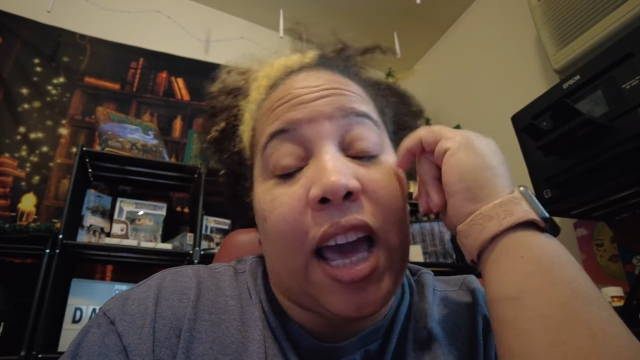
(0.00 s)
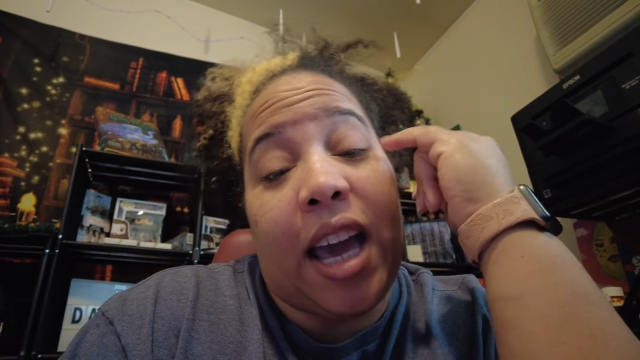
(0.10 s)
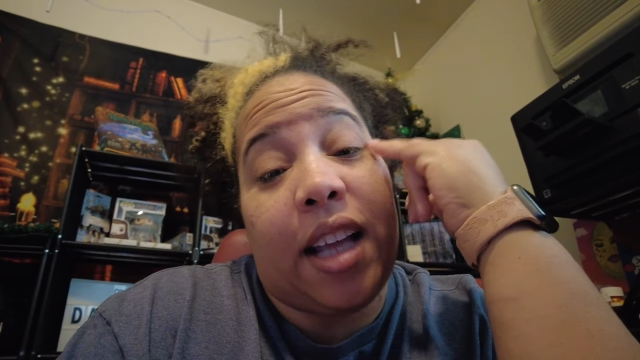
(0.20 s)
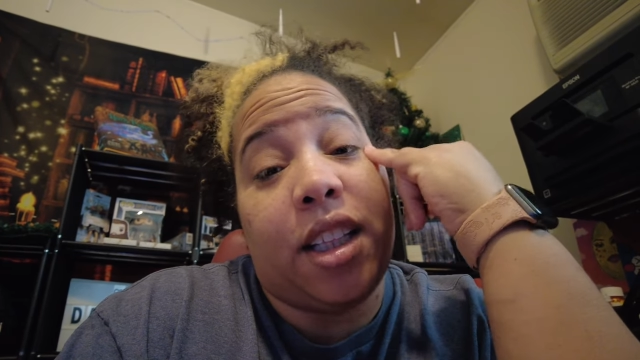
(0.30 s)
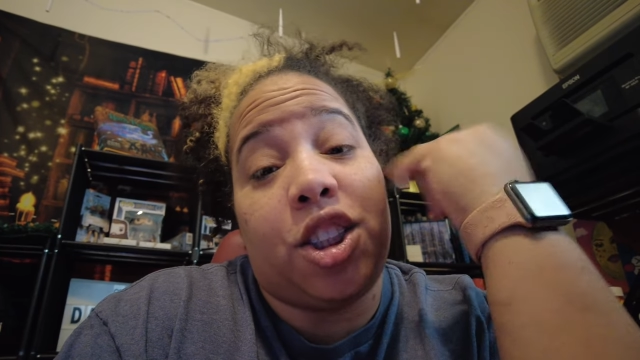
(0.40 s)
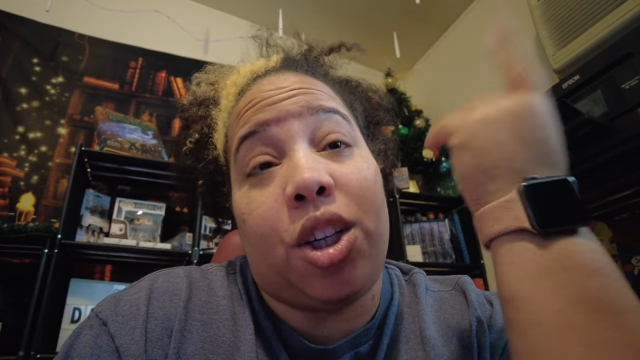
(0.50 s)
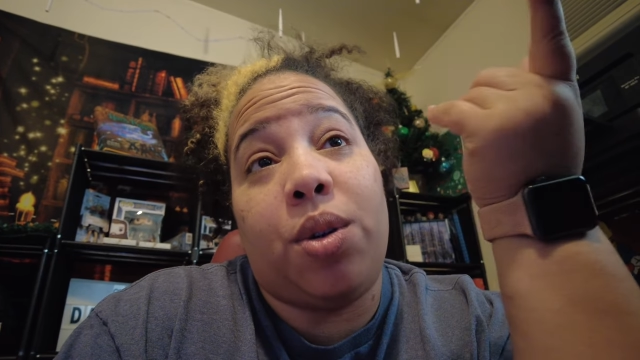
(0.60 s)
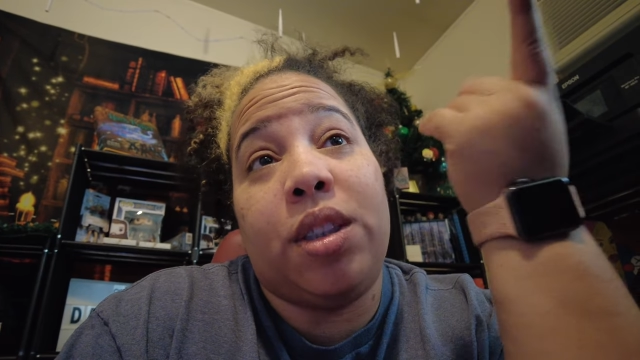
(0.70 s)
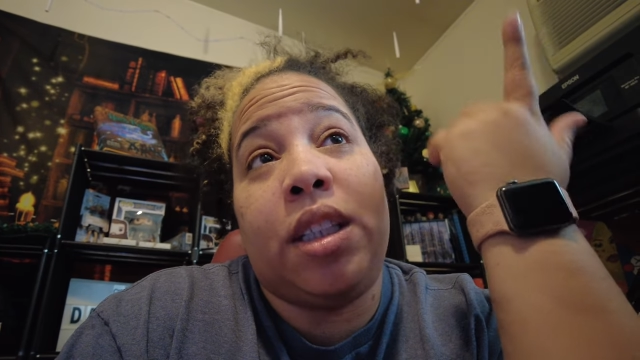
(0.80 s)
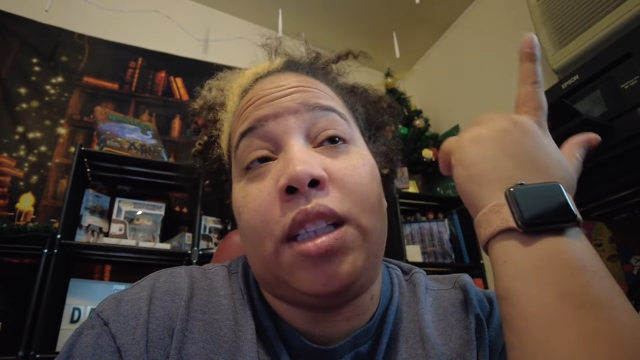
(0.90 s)
And The
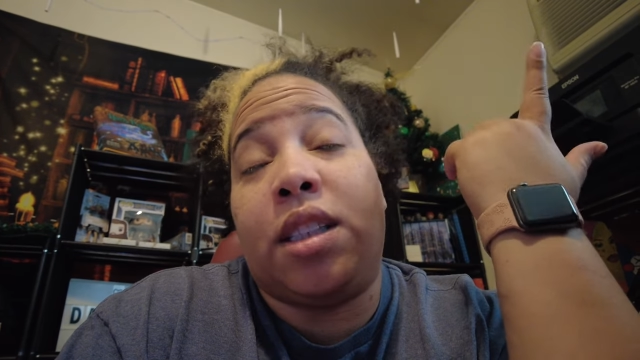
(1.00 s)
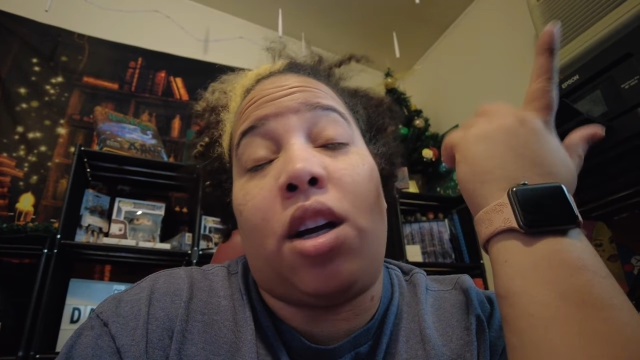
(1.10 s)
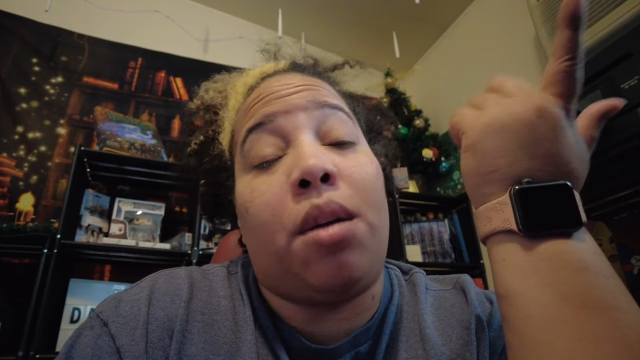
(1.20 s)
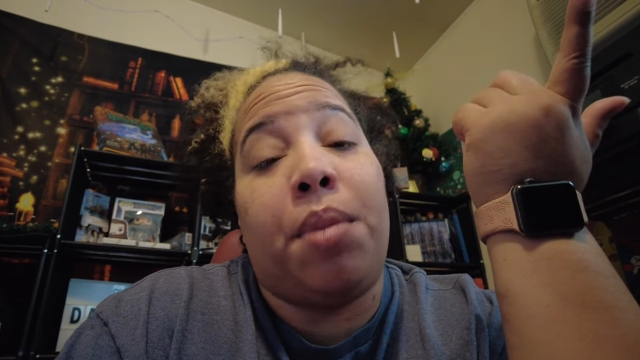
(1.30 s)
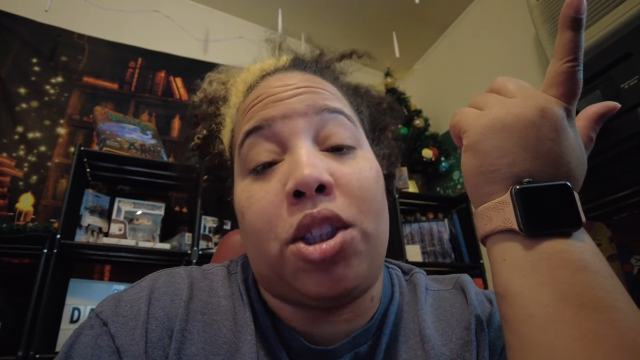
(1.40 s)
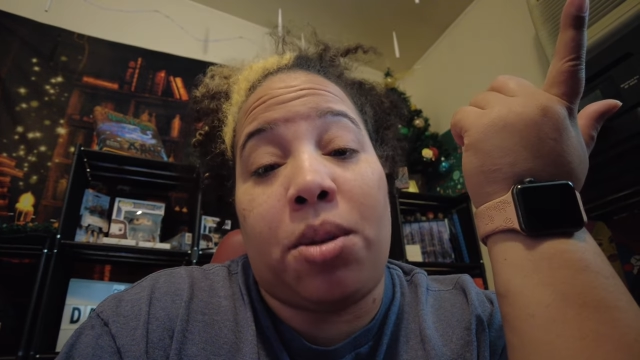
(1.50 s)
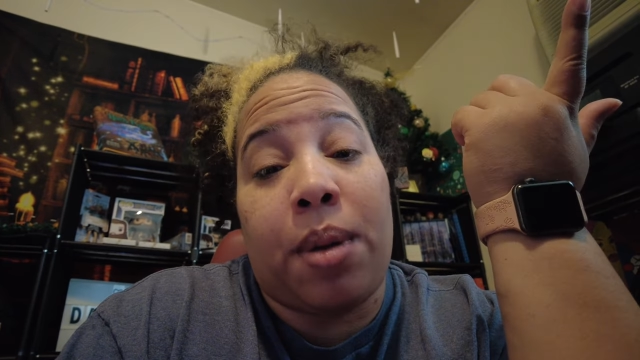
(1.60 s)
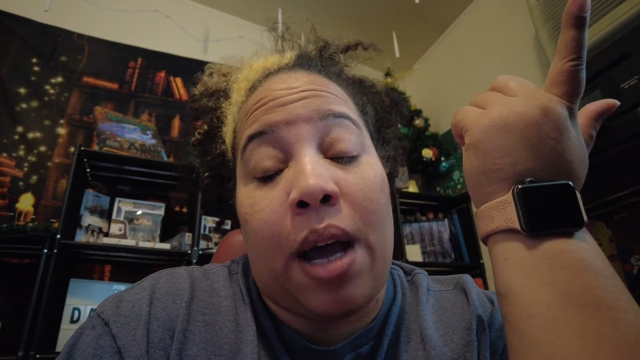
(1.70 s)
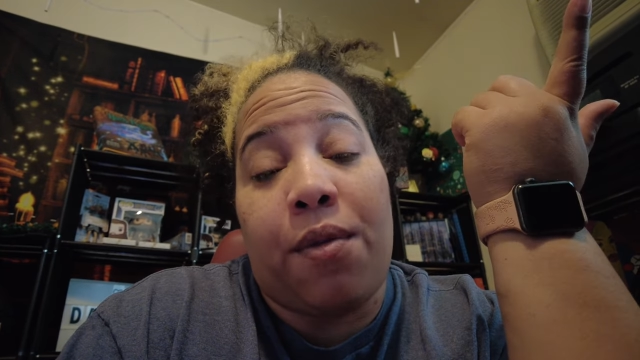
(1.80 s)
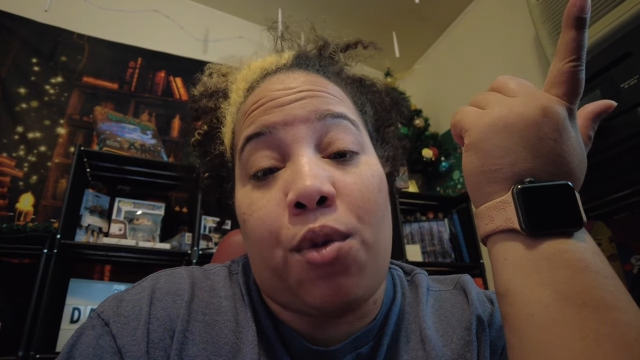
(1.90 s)
Chosen is on a bunch of
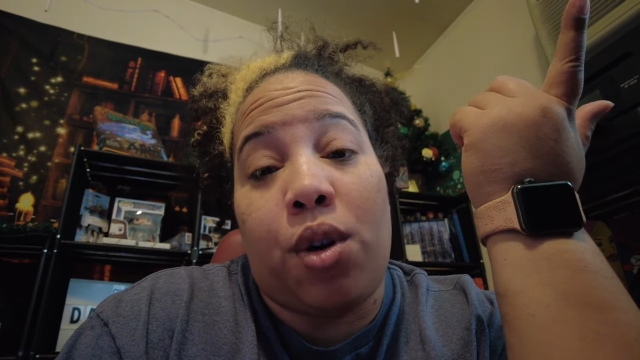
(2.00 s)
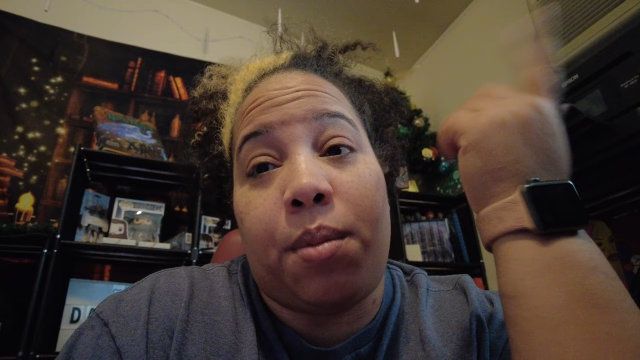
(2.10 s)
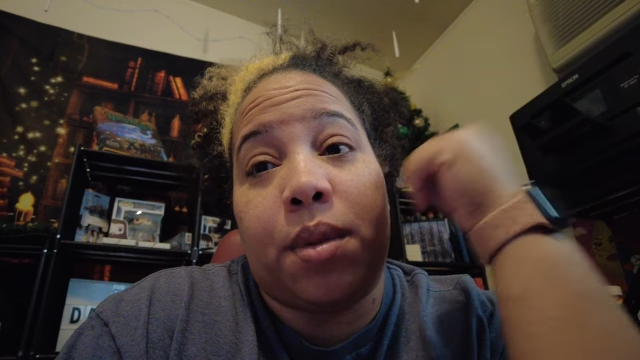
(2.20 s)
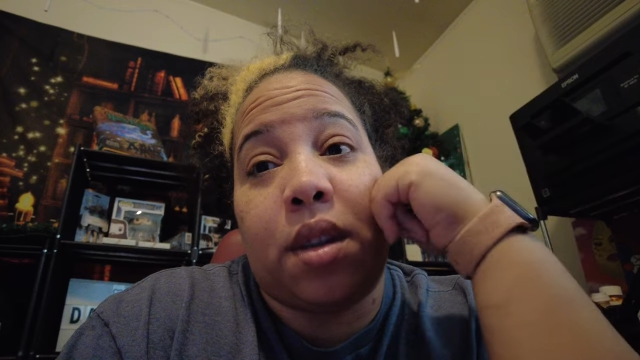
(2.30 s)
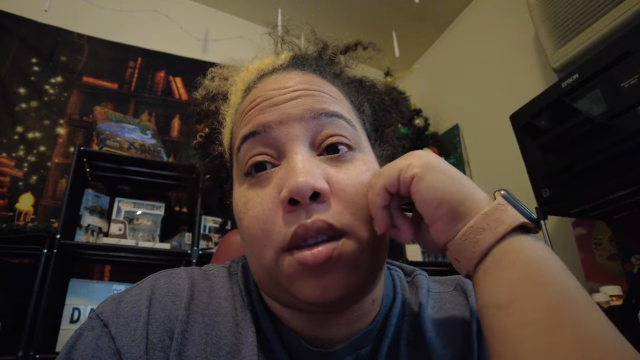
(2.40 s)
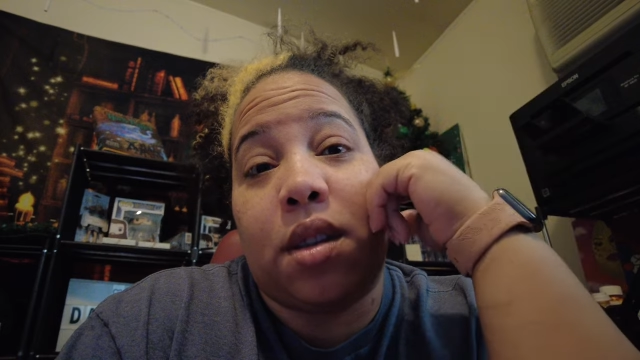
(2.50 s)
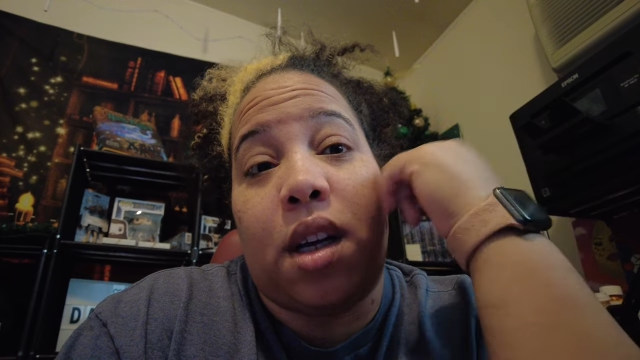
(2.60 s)
platforms.